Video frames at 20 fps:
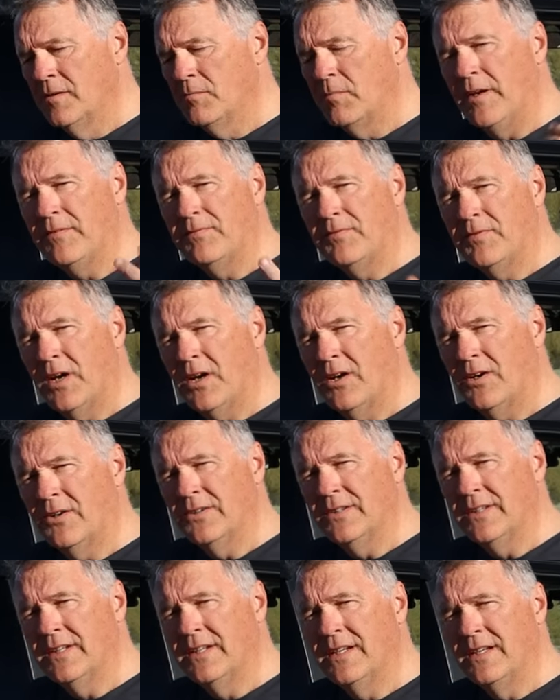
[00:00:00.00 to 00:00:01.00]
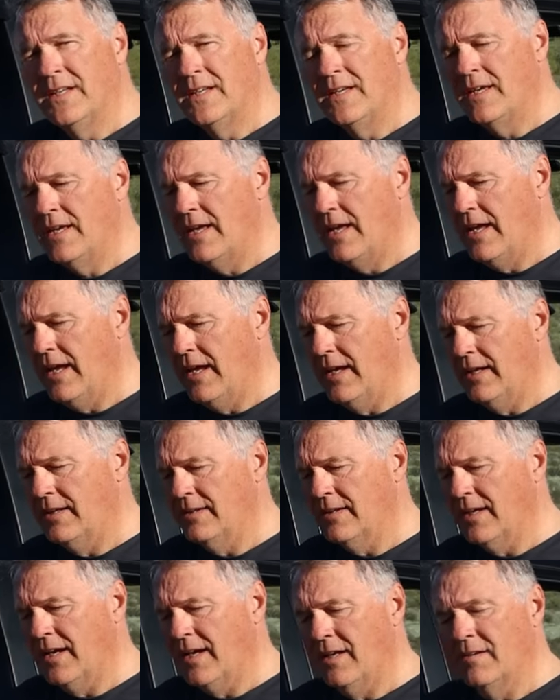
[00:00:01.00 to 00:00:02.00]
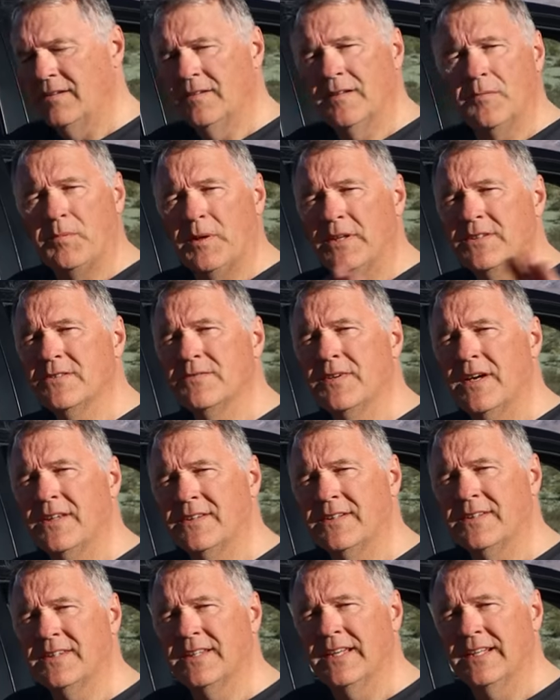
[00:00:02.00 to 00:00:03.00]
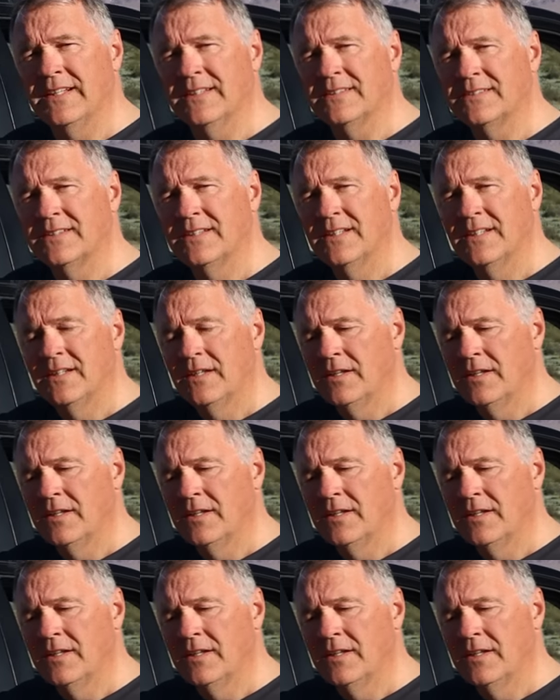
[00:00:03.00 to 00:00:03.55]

my phone, and uh, a bunch of other things